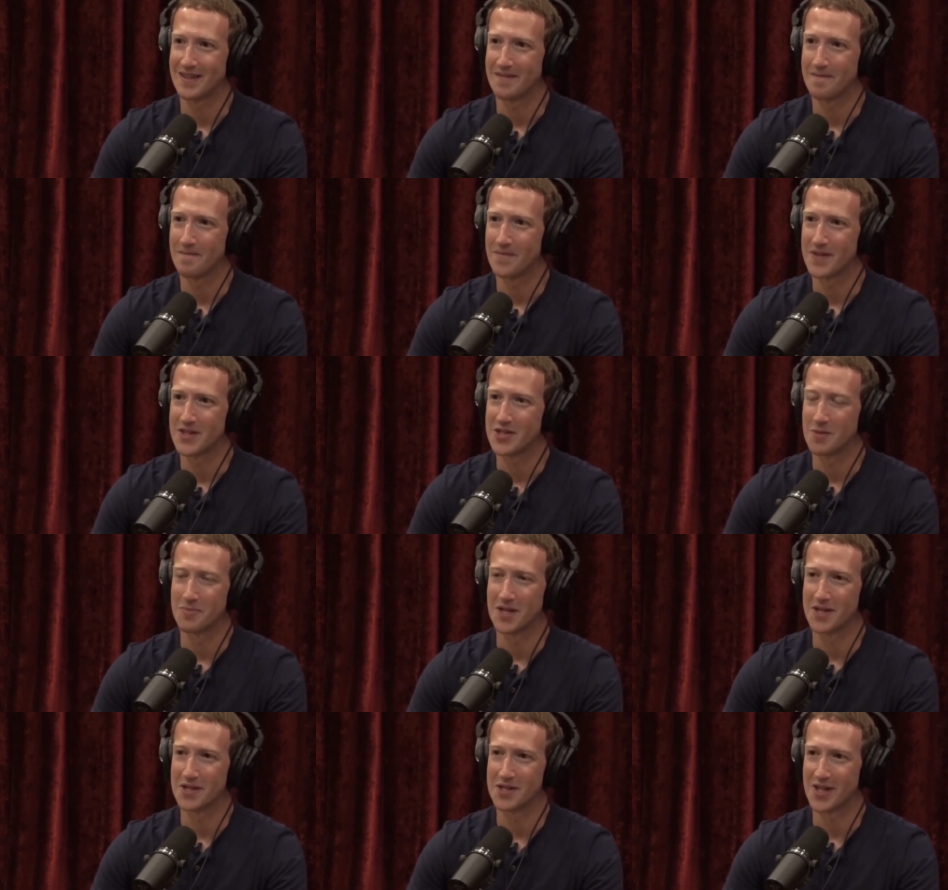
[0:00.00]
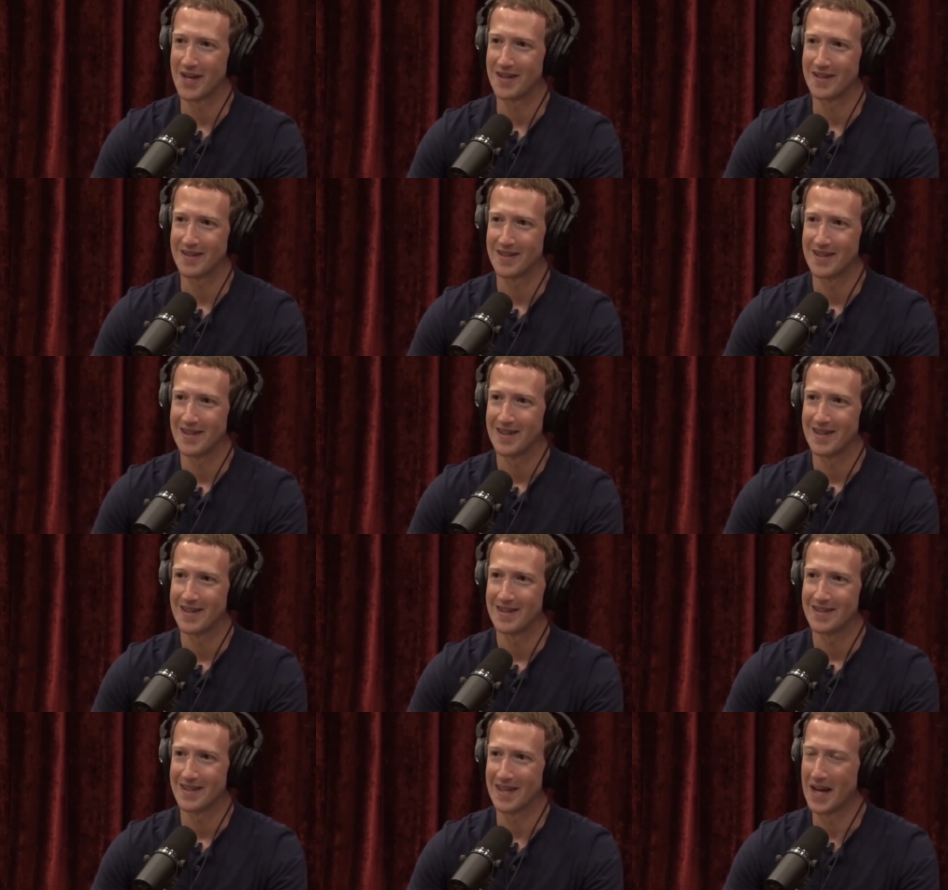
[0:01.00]
Like some days I
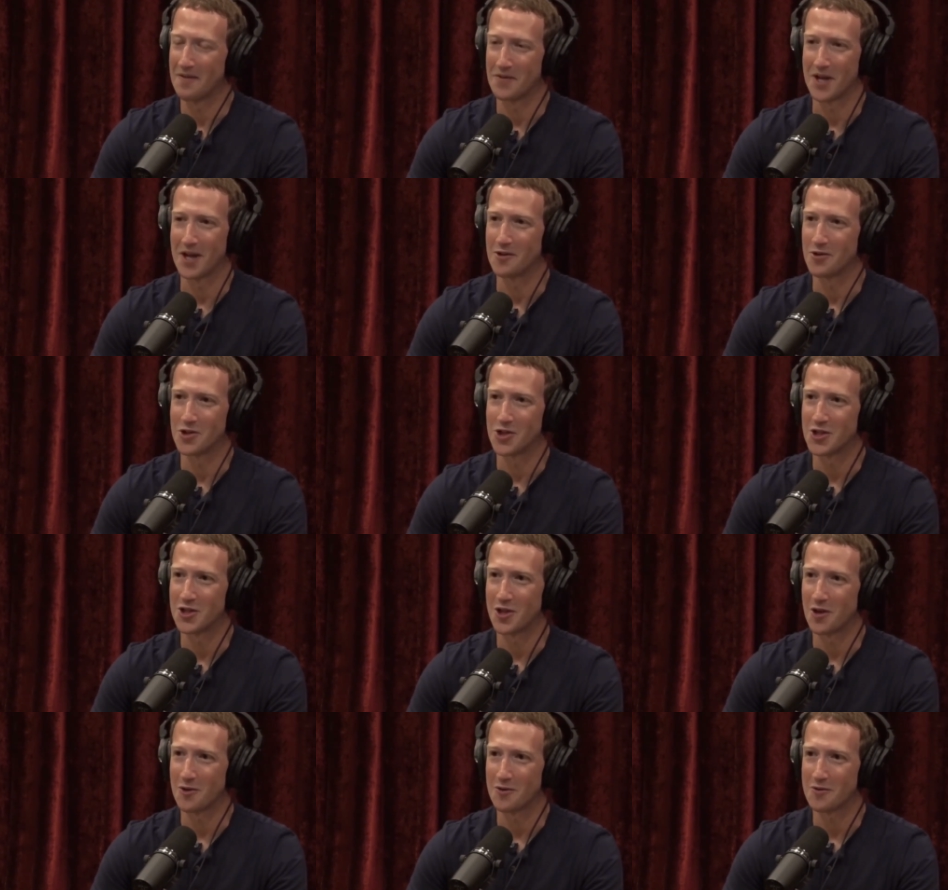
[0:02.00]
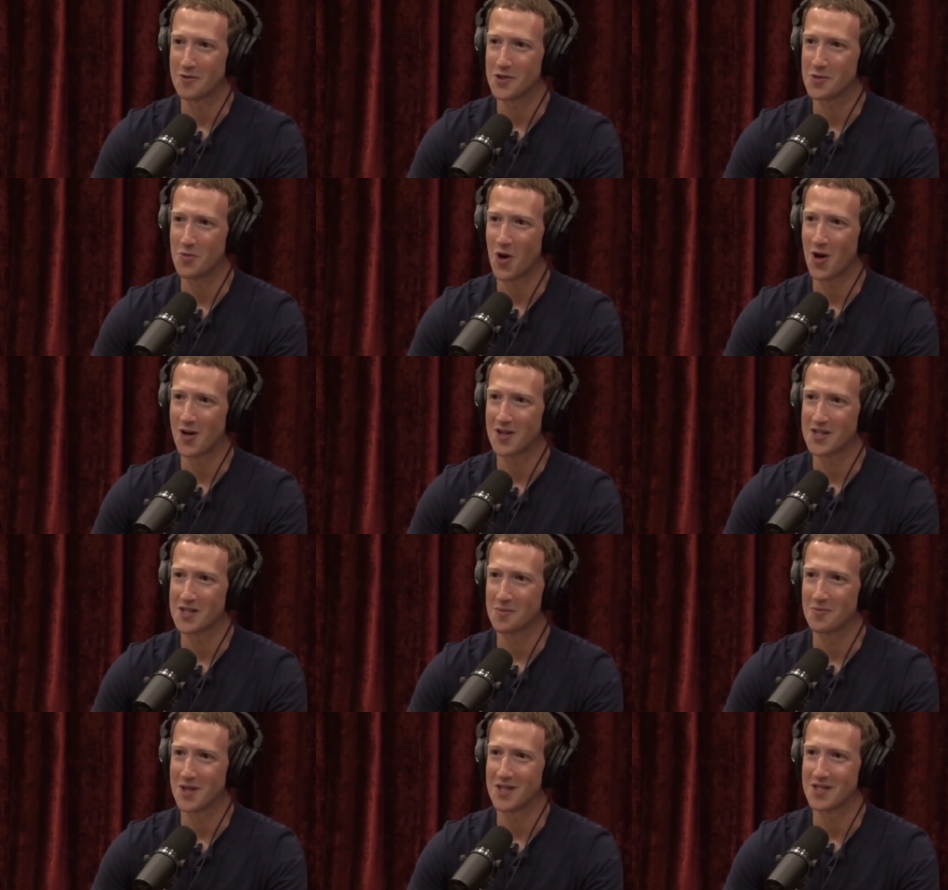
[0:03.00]
like have the energy to go spar,
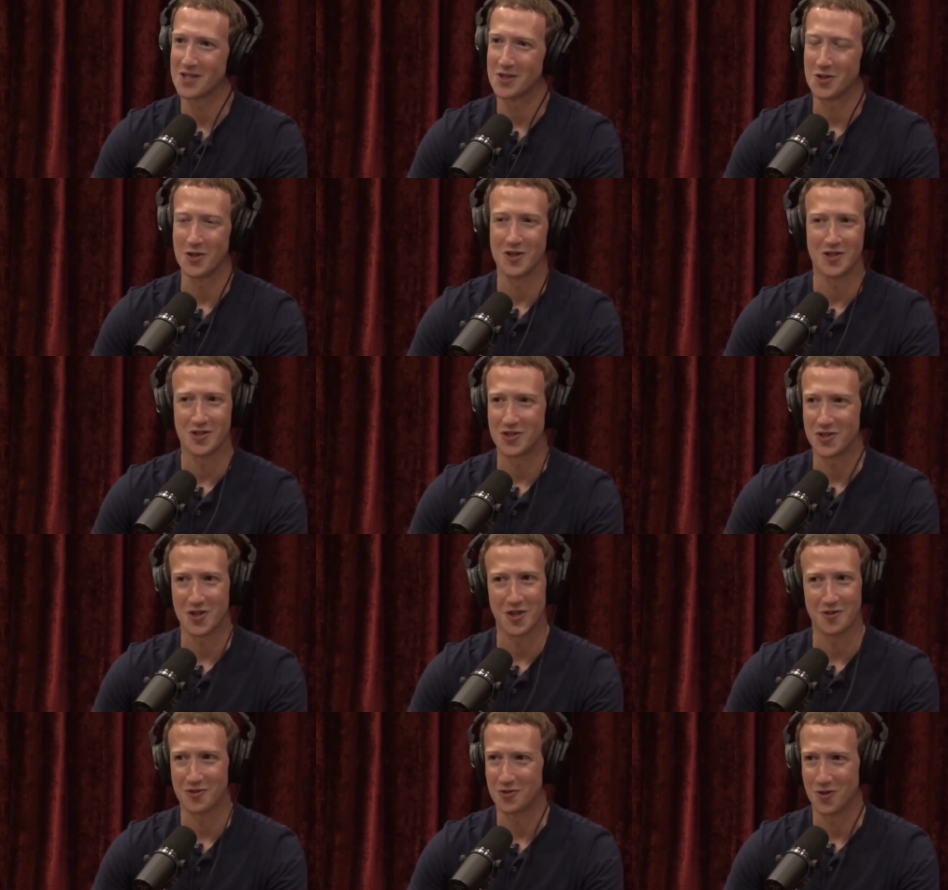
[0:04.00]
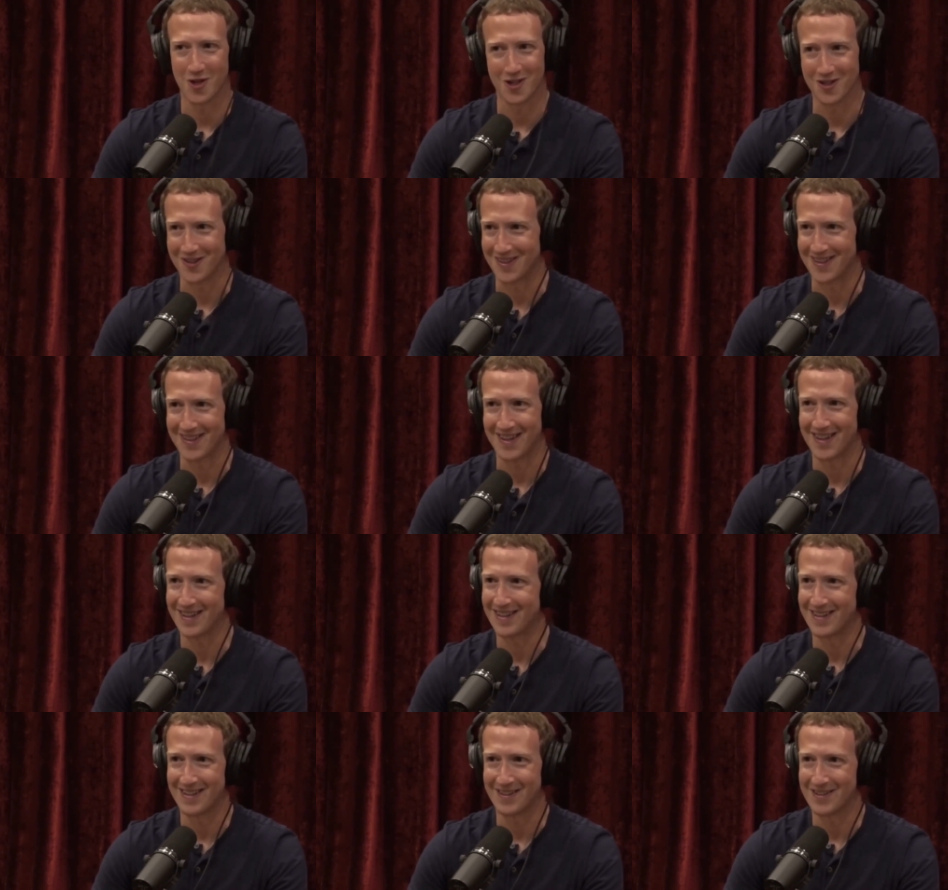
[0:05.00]
and some days it's good to just go drill. And
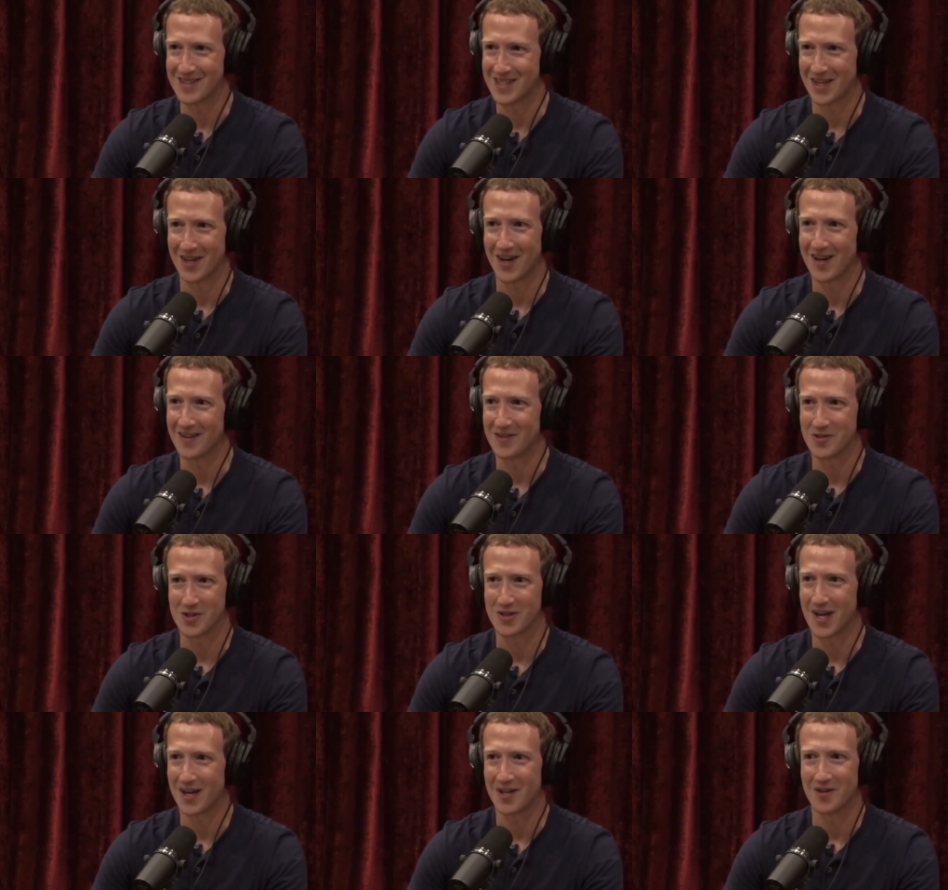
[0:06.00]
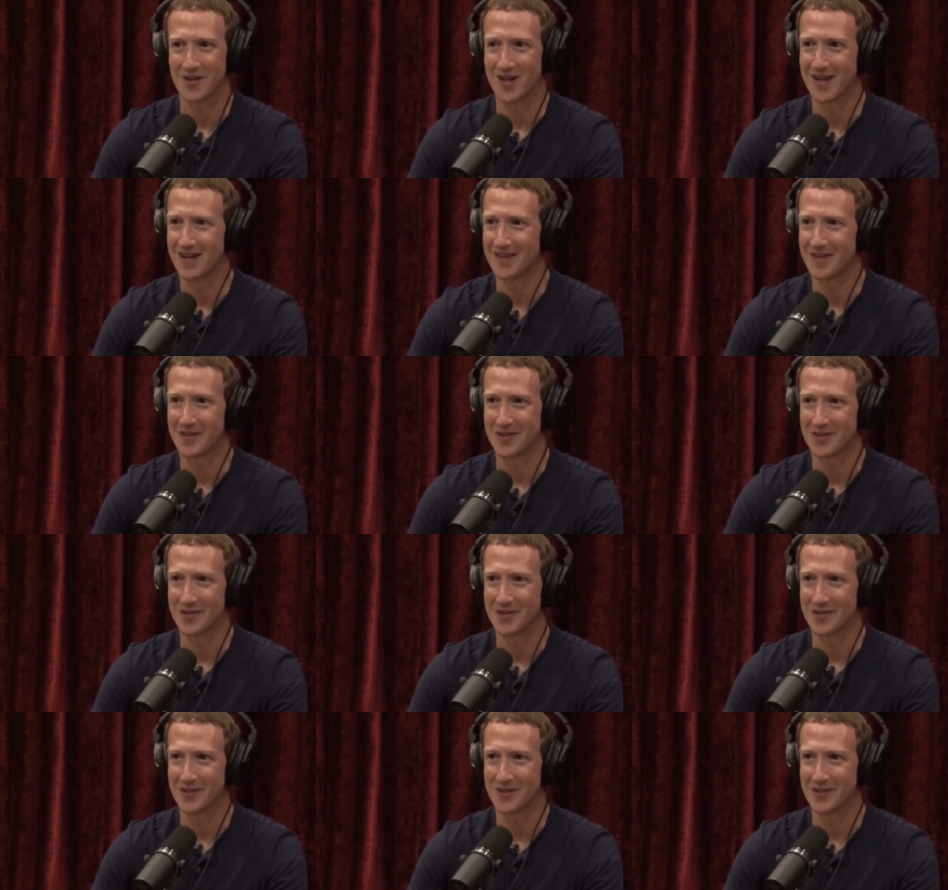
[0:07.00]
it's like, all right, there's a lot going on.